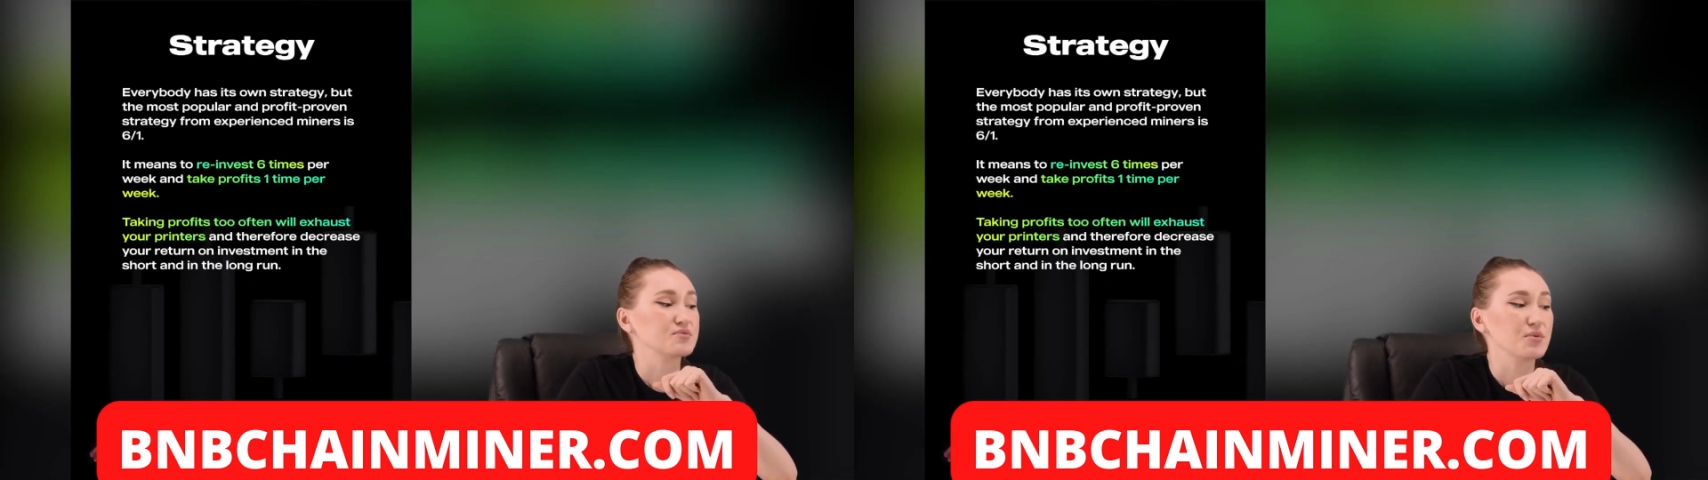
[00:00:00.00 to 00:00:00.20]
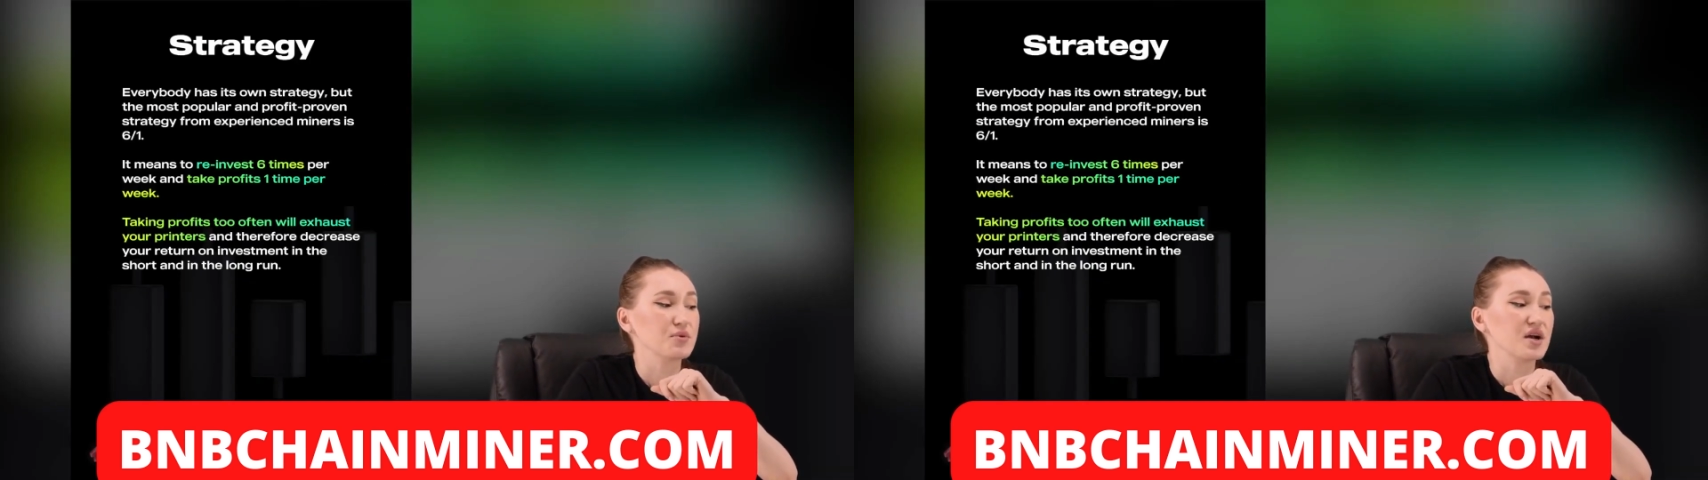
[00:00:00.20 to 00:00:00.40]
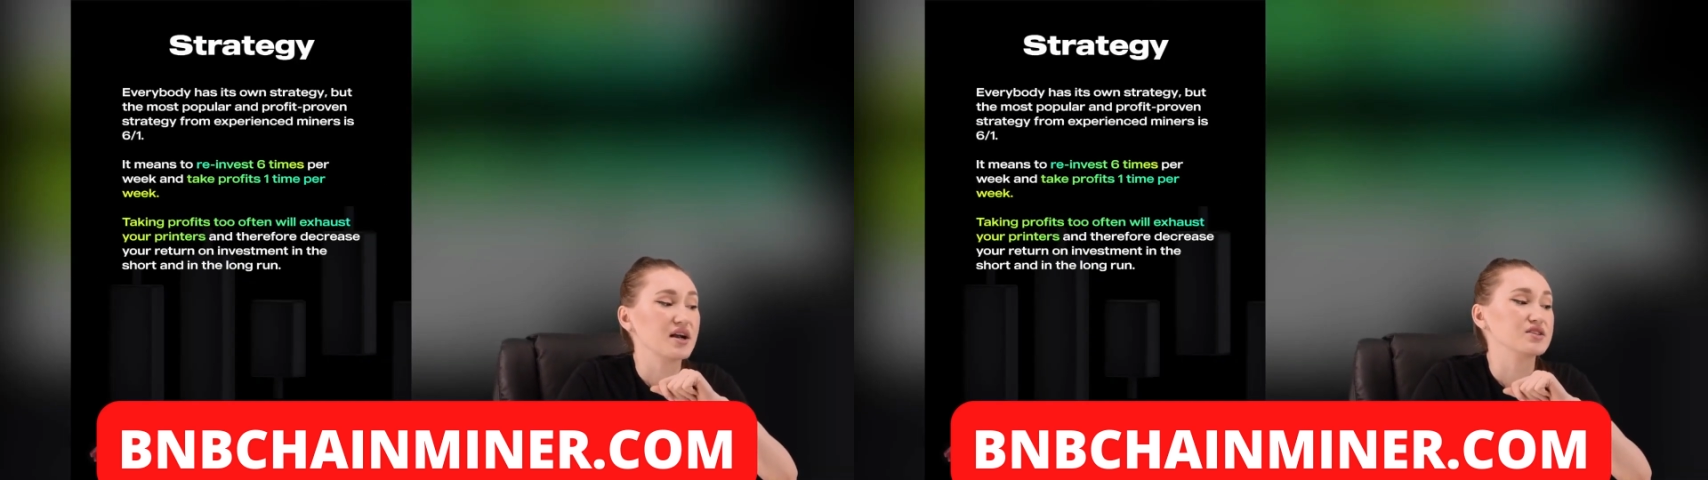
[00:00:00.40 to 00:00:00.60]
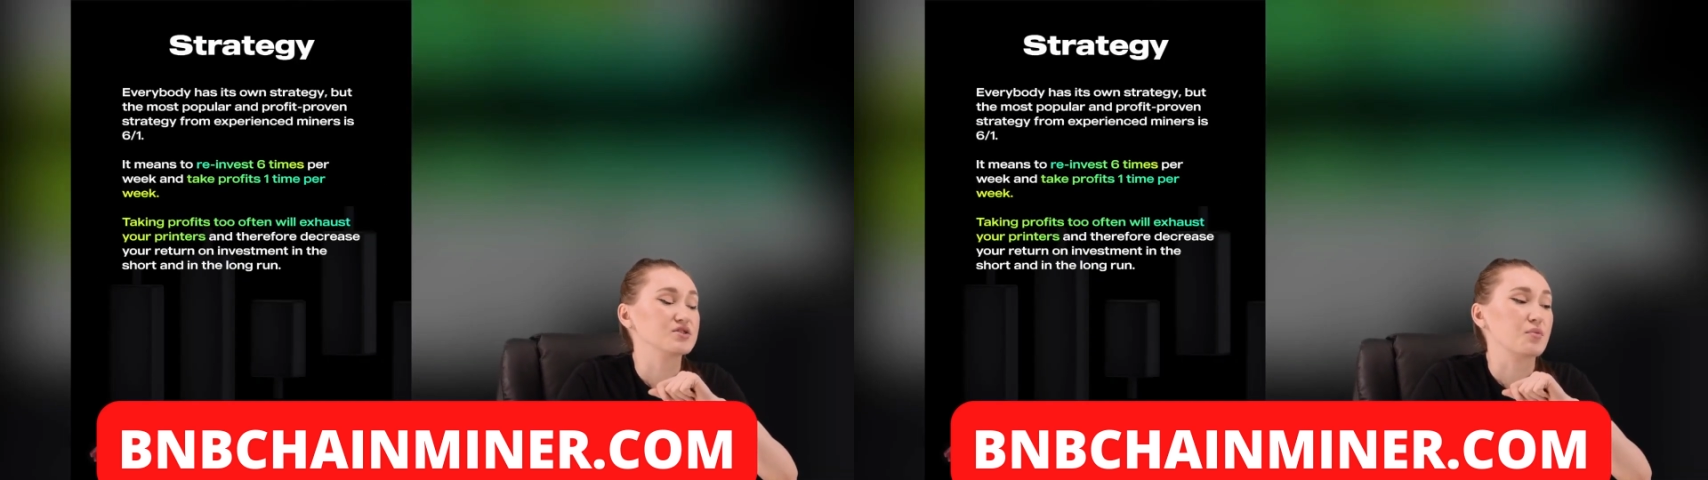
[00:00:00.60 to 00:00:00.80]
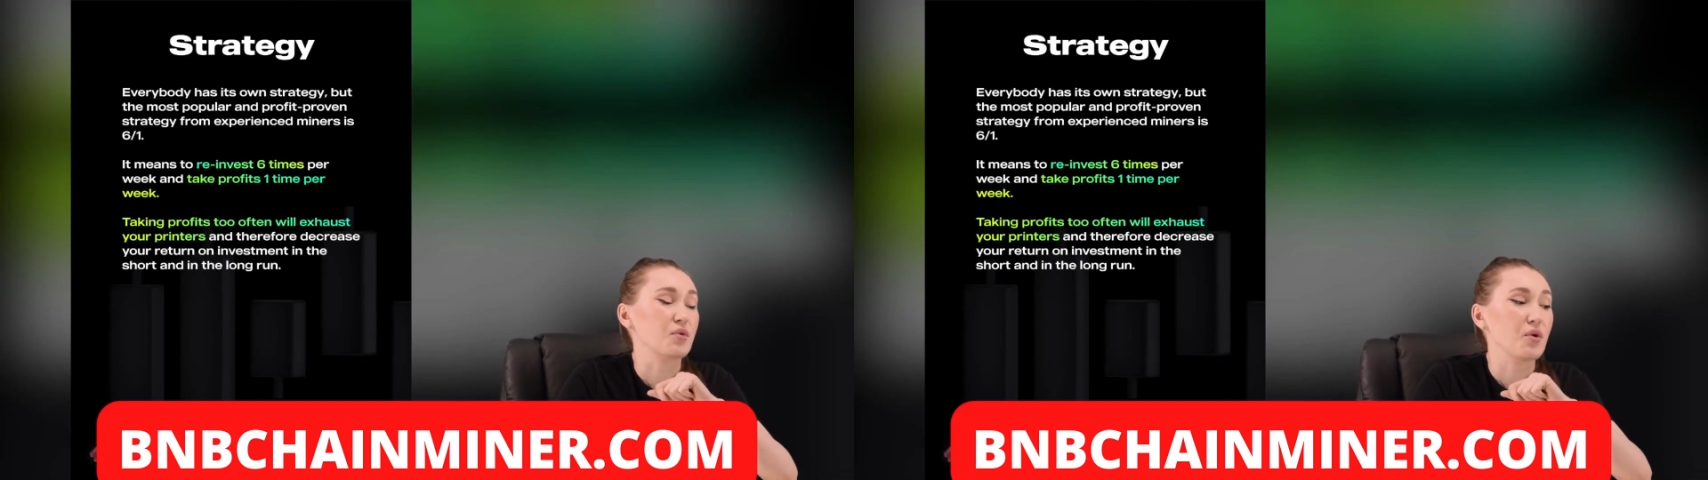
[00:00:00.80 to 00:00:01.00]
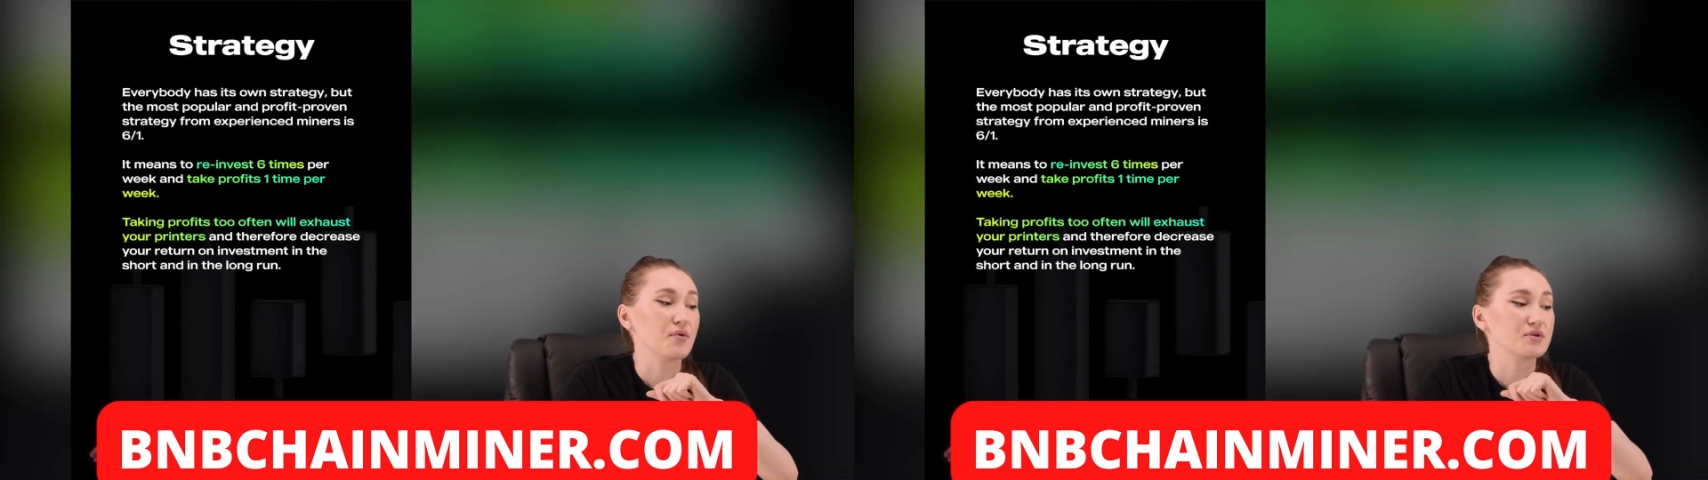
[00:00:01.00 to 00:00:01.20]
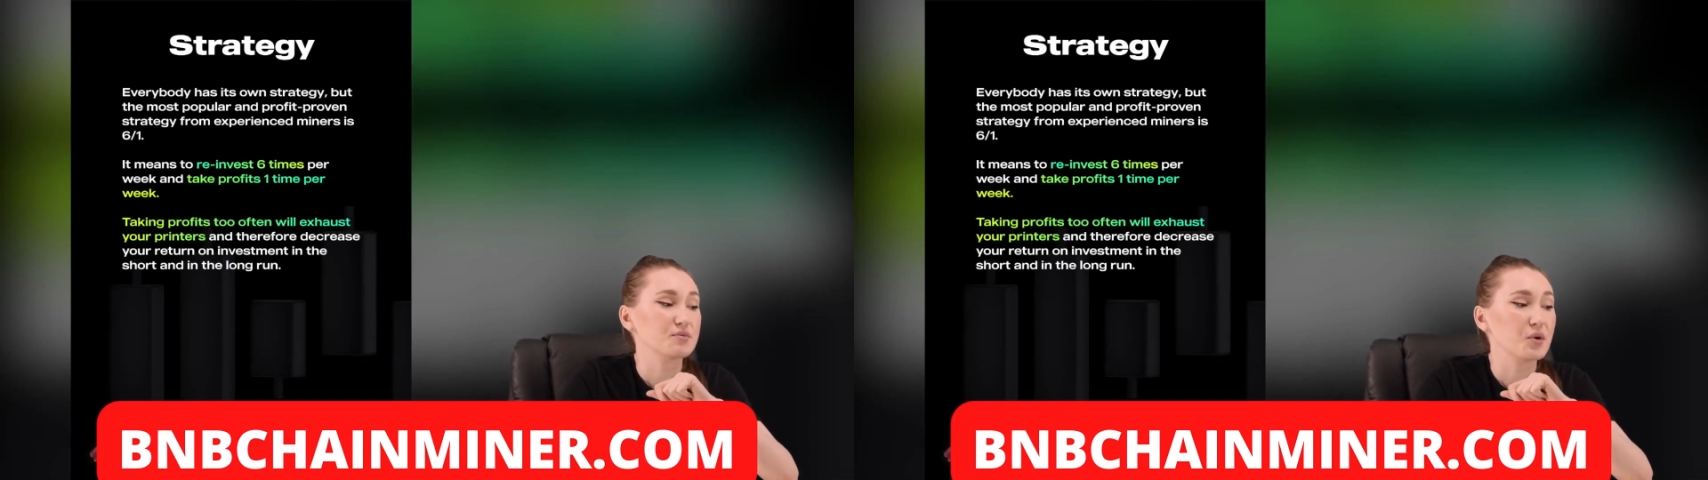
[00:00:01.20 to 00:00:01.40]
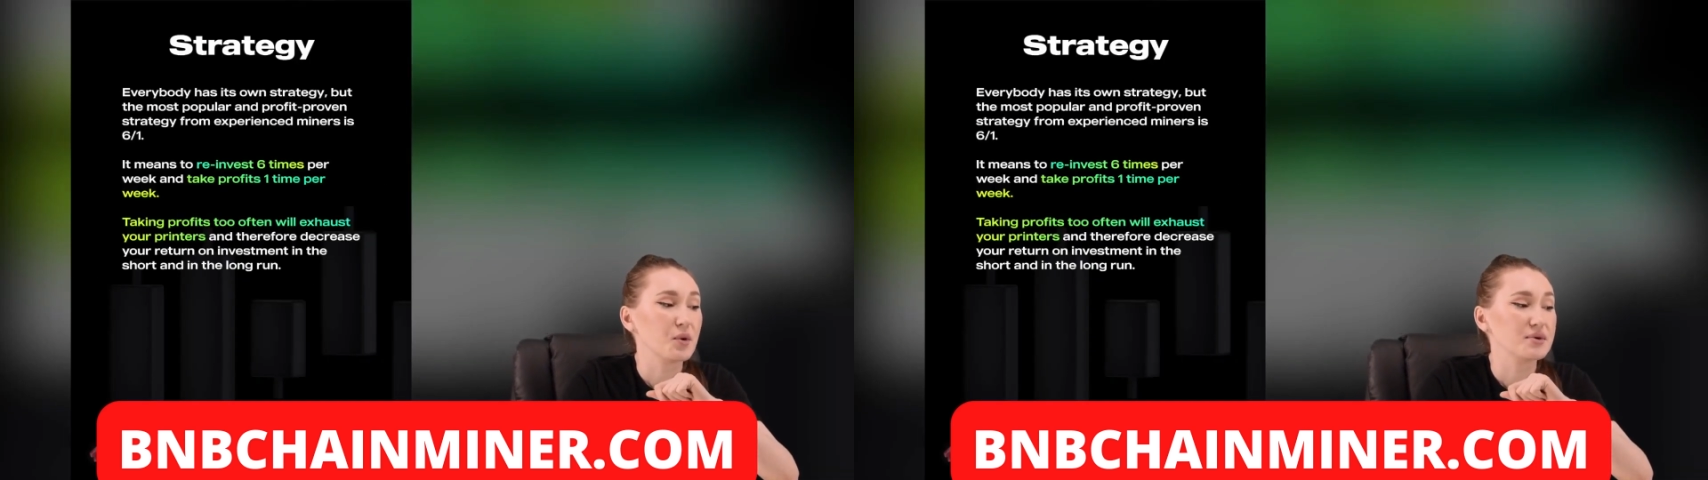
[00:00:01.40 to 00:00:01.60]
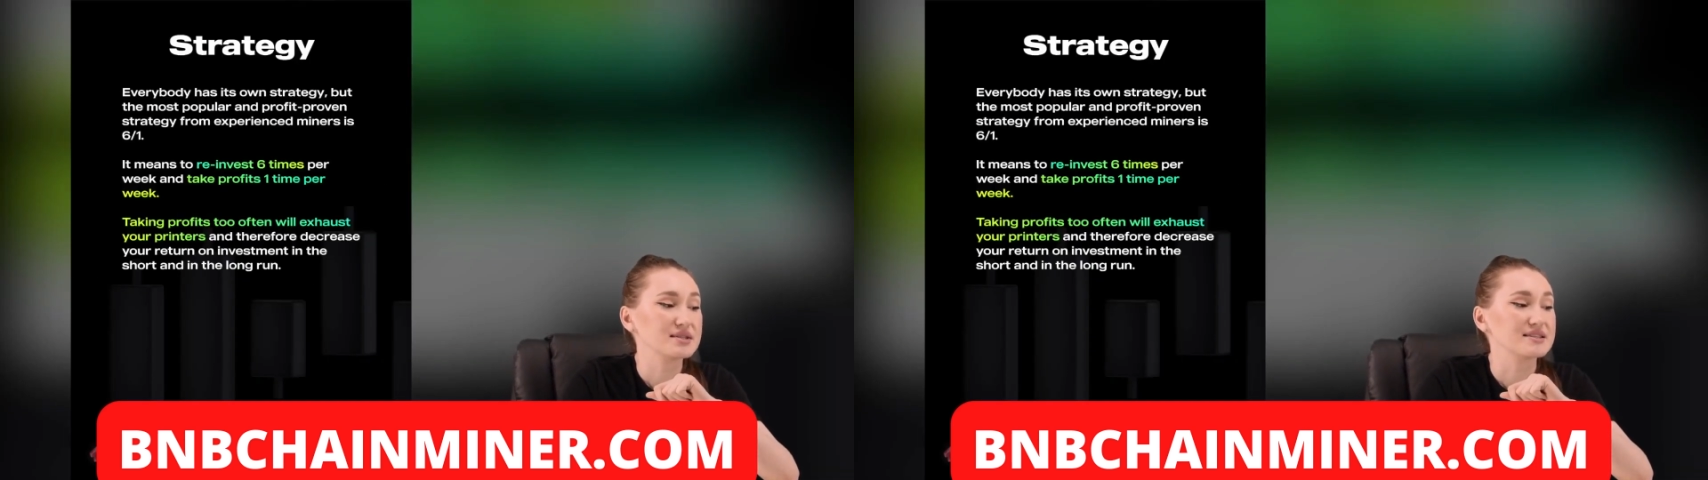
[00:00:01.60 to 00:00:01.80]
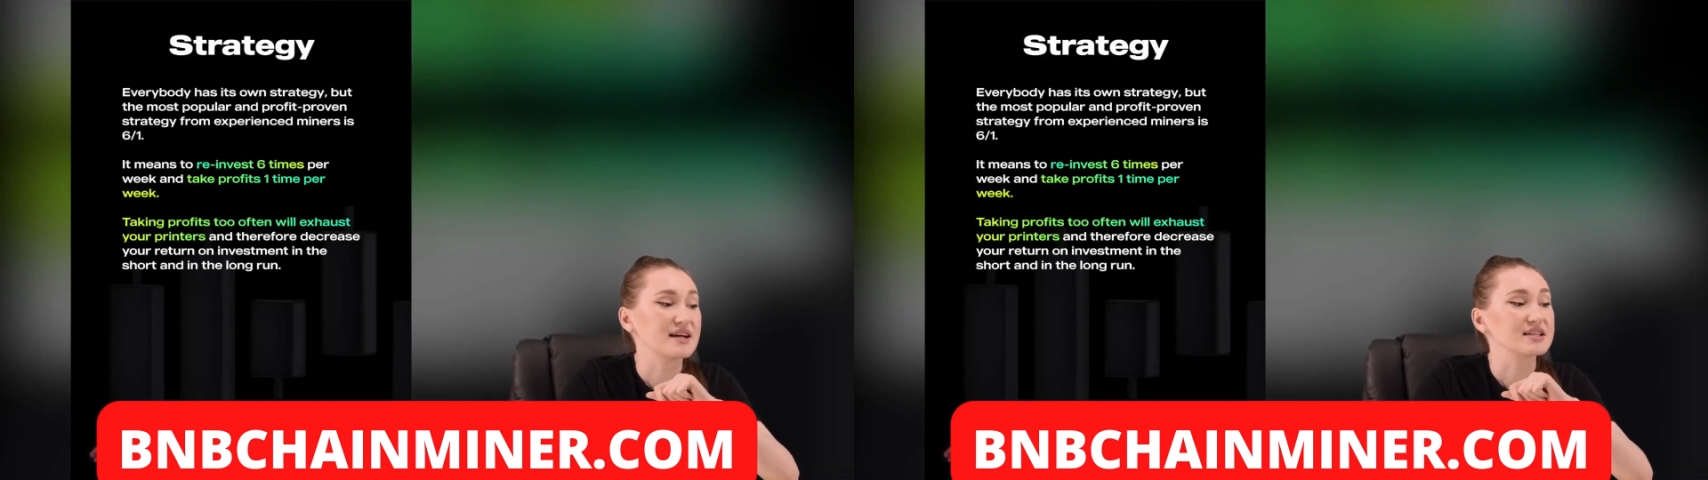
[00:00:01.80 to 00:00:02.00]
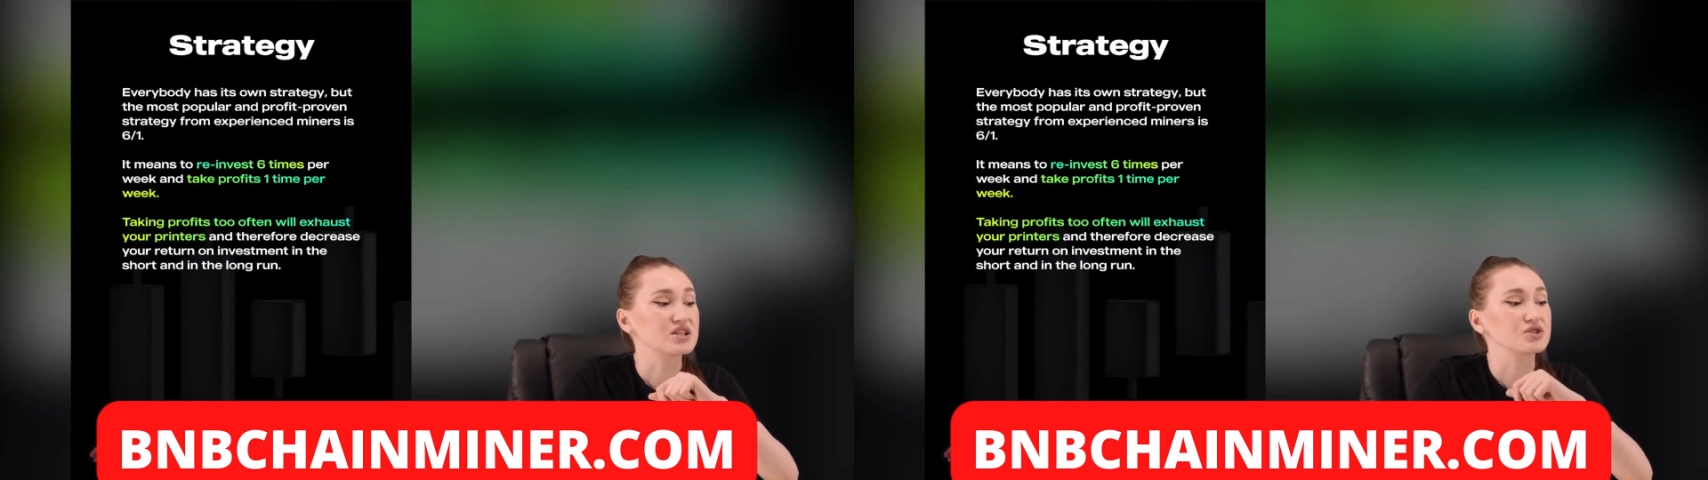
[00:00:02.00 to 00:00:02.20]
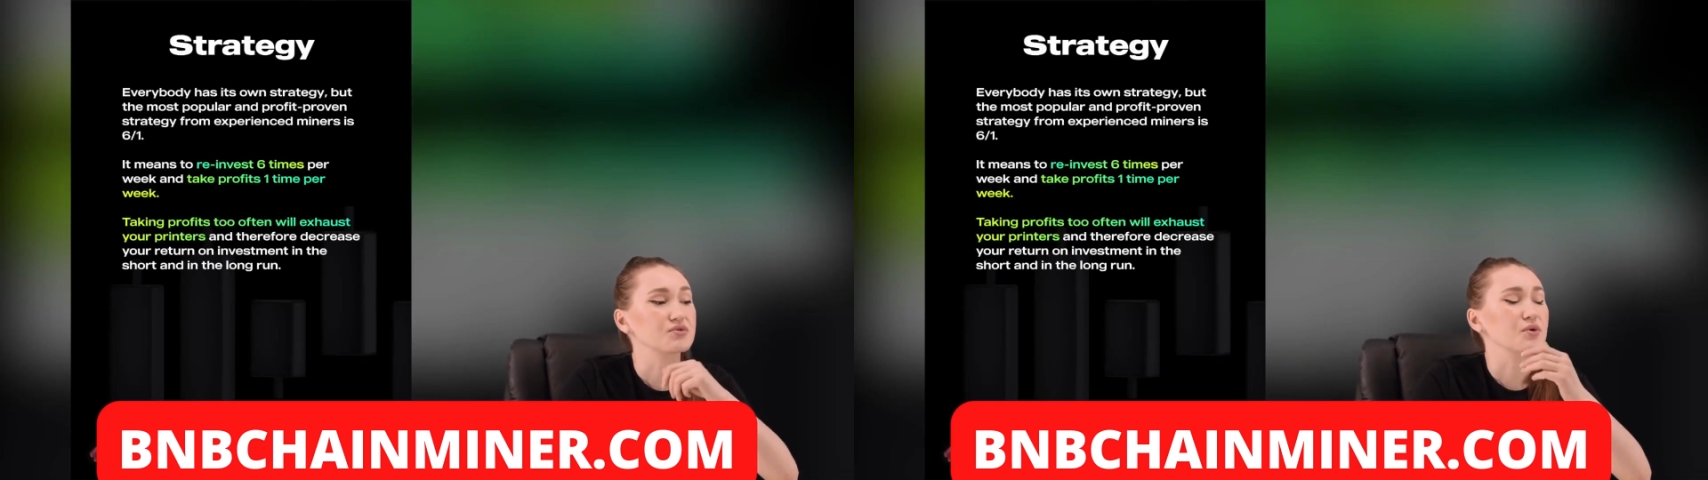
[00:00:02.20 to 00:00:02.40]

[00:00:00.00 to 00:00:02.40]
popular and the profit-proven strategy